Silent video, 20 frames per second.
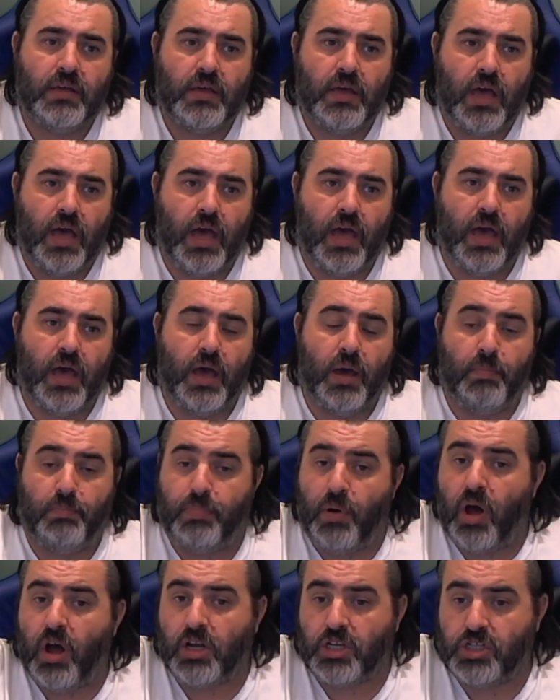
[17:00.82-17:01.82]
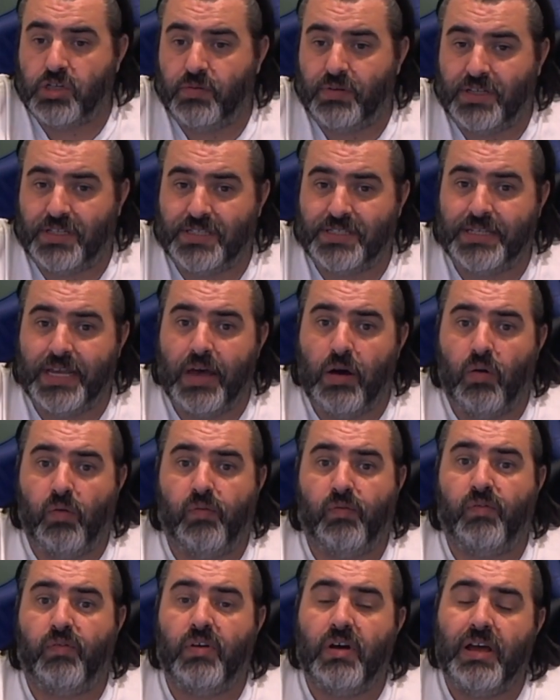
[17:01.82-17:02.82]
Berkshire
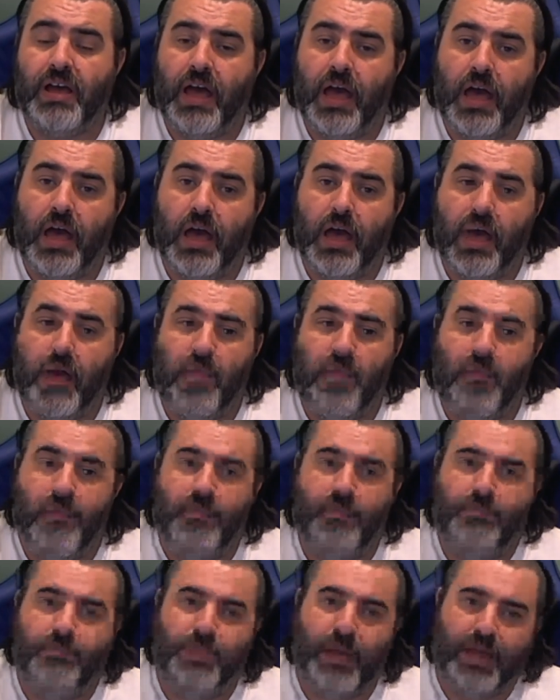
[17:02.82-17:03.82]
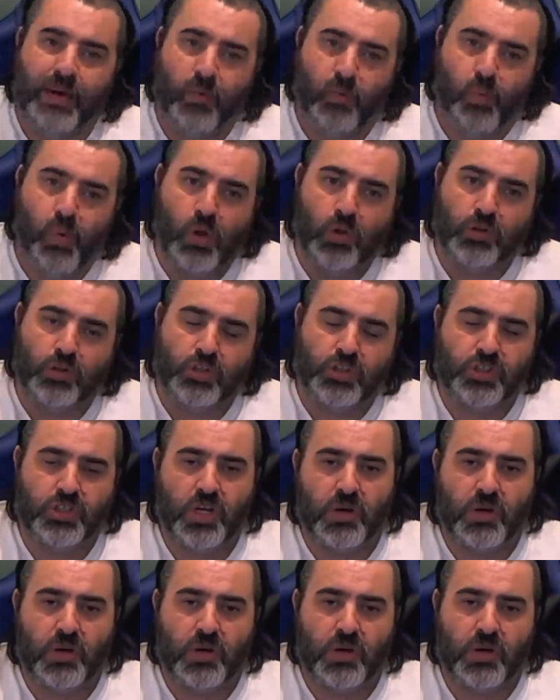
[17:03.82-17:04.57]
itself, a bit of Wiltshire